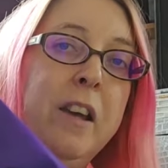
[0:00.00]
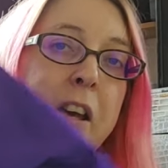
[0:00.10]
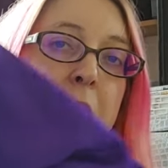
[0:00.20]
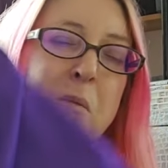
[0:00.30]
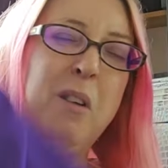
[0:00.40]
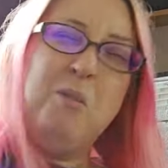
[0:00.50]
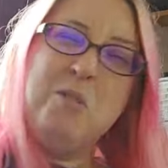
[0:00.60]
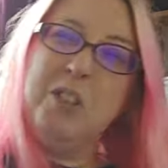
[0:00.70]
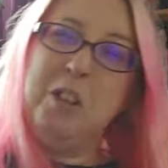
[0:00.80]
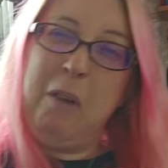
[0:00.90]
I was
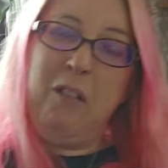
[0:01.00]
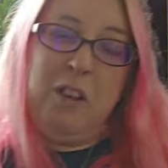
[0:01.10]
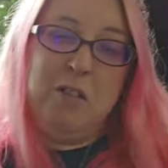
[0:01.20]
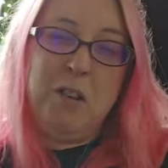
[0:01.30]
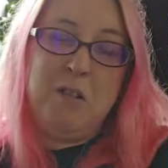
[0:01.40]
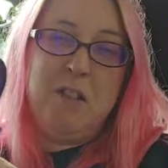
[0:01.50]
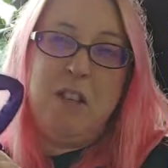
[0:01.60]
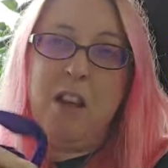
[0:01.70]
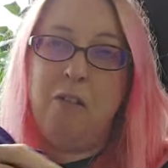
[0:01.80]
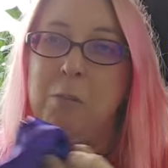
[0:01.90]
looking at my photos and they're
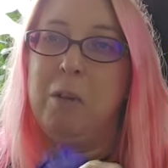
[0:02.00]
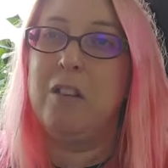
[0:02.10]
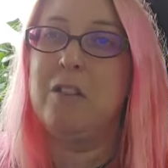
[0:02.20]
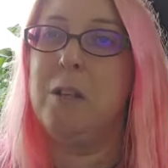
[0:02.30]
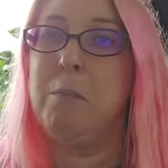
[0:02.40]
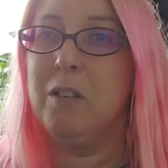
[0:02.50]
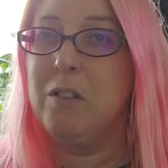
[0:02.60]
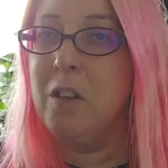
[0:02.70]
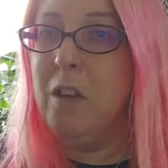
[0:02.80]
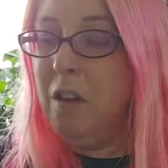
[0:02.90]
terrible actually, because